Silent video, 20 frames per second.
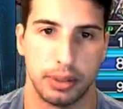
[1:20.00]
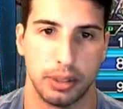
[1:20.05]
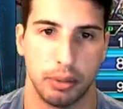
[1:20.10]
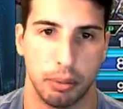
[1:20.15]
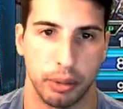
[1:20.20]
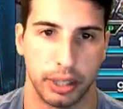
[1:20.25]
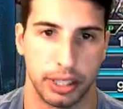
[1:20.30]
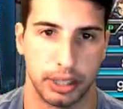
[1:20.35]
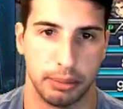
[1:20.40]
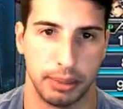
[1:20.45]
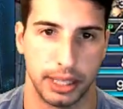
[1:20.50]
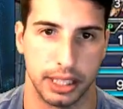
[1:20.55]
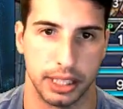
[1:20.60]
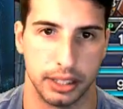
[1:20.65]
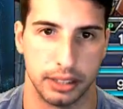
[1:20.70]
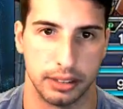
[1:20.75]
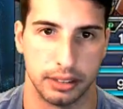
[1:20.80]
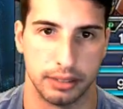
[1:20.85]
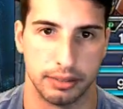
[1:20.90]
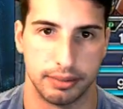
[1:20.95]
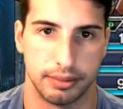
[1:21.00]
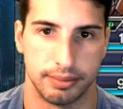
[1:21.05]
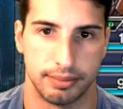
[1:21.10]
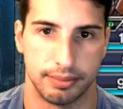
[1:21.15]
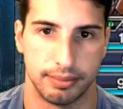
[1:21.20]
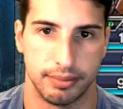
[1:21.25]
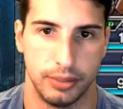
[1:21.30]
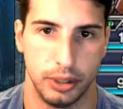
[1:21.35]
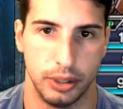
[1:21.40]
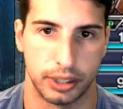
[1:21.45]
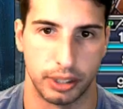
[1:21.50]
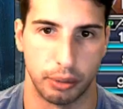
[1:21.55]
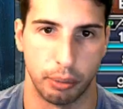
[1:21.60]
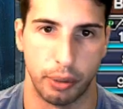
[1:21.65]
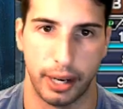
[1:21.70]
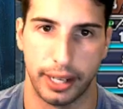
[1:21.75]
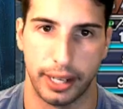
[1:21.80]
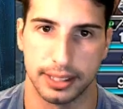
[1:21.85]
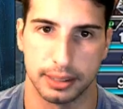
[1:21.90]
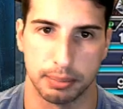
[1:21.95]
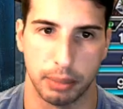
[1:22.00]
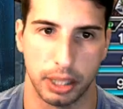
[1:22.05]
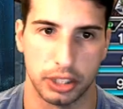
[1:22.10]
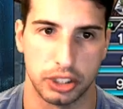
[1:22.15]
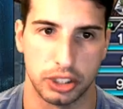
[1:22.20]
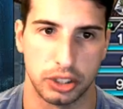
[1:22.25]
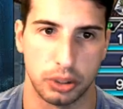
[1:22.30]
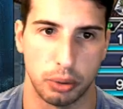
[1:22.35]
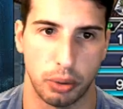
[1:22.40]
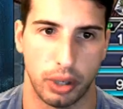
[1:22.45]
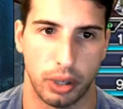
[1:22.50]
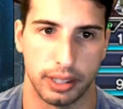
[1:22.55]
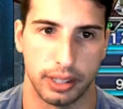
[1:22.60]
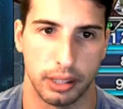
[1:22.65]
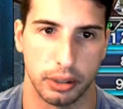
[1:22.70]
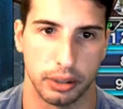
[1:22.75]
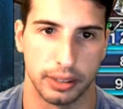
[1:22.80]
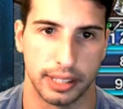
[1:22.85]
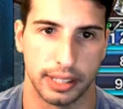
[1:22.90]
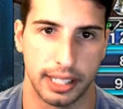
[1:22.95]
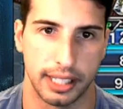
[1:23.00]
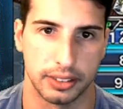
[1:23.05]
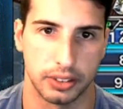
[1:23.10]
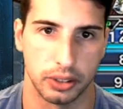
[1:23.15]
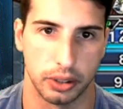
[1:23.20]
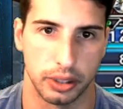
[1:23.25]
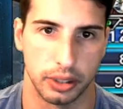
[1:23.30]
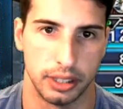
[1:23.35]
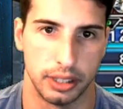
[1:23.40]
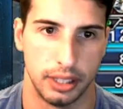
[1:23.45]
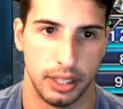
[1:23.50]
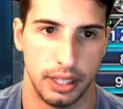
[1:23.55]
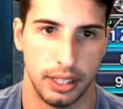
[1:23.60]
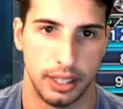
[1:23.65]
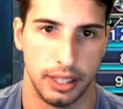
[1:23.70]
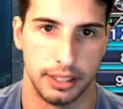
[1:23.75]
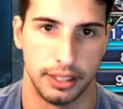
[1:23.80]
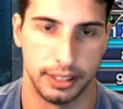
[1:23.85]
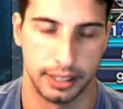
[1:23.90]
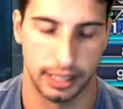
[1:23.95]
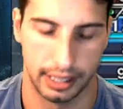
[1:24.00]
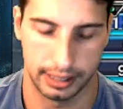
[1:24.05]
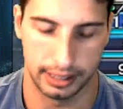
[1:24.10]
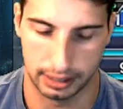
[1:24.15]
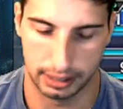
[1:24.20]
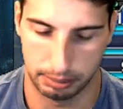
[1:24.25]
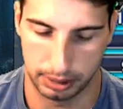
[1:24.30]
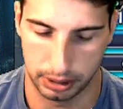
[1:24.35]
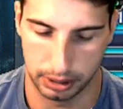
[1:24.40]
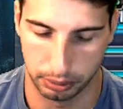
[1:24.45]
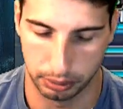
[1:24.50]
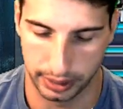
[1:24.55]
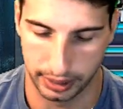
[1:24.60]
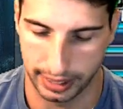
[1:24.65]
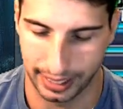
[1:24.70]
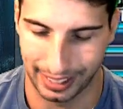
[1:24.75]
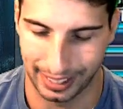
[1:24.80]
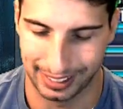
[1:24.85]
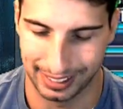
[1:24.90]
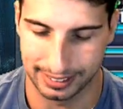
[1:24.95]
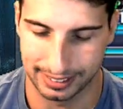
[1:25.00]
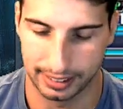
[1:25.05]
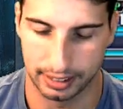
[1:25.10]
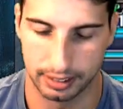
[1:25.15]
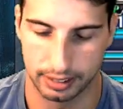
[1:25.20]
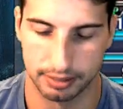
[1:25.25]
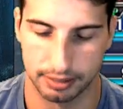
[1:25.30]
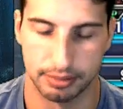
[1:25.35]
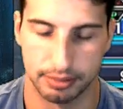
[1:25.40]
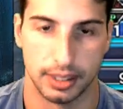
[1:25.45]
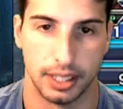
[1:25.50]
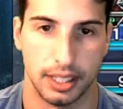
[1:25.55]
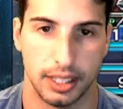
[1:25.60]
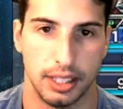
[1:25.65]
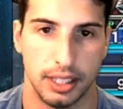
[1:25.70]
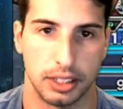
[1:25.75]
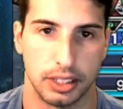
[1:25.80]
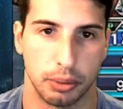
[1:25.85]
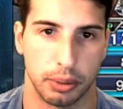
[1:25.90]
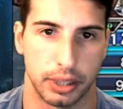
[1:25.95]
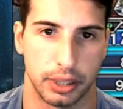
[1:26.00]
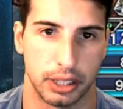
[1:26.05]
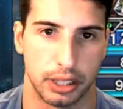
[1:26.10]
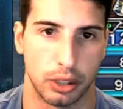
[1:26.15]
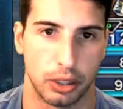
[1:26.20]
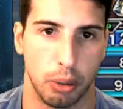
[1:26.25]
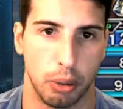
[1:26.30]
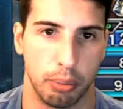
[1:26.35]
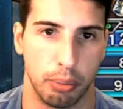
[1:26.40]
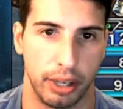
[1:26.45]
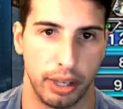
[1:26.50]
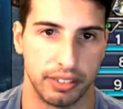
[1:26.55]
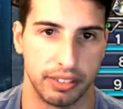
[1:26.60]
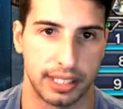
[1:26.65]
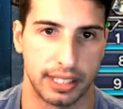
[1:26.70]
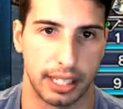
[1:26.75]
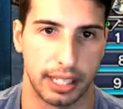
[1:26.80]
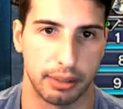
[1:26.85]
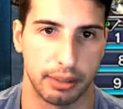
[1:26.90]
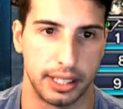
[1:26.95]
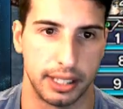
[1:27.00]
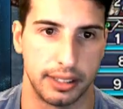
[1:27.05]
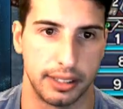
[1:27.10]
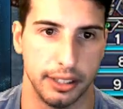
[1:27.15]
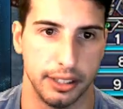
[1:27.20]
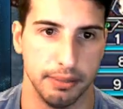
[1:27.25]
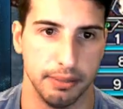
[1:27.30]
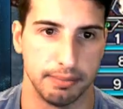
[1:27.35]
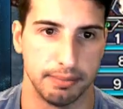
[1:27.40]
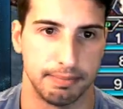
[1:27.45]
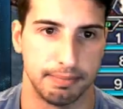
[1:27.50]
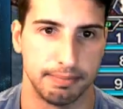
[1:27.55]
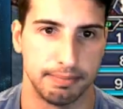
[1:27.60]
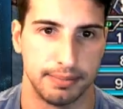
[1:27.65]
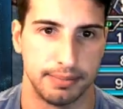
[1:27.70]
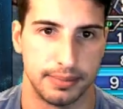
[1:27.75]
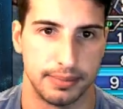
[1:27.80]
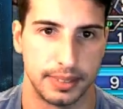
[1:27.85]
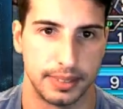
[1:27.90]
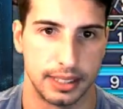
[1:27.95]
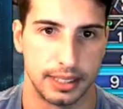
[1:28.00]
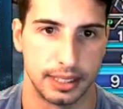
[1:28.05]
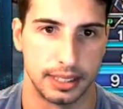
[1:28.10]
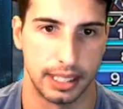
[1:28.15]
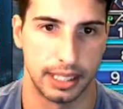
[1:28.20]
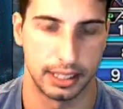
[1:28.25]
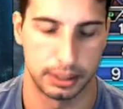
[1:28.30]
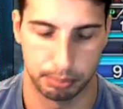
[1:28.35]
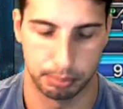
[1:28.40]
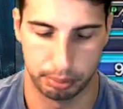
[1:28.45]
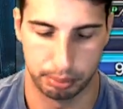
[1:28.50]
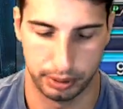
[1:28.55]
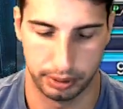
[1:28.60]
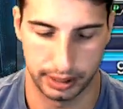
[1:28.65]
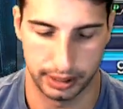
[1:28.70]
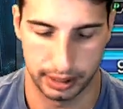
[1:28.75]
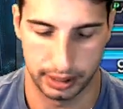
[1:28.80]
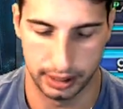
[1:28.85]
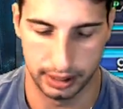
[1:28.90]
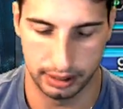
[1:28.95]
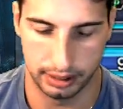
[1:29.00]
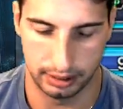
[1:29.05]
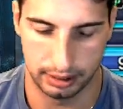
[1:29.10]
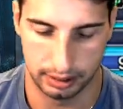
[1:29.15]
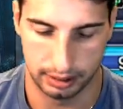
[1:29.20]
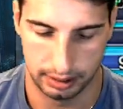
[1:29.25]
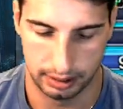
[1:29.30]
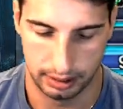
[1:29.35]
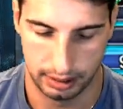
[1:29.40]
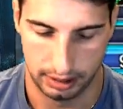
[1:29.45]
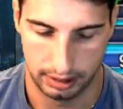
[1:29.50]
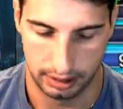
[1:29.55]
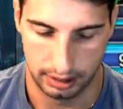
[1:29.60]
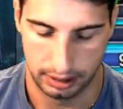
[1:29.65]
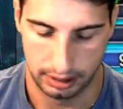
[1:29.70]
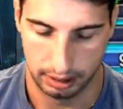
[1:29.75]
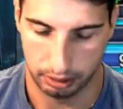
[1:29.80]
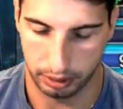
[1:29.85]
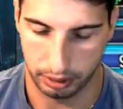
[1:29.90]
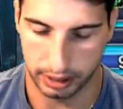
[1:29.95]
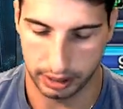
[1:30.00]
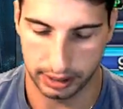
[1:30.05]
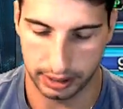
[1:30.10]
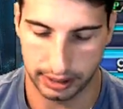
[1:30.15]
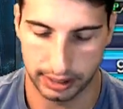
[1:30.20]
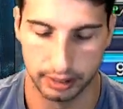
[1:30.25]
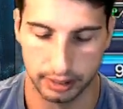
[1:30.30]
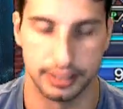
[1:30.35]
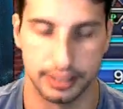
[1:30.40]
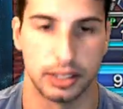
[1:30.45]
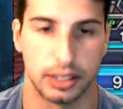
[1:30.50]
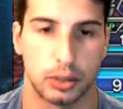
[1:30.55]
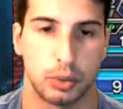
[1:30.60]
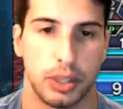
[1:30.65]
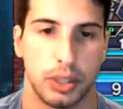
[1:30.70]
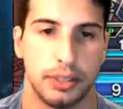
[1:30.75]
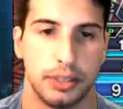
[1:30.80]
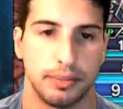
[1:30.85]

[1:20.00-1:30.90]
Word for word: We're gonna be good. You can rake as much as you want, little dinosaur. You're not gonna be doing anything. So we're gonna go brave attack right here. That's pretty good. We're gonna kill this one.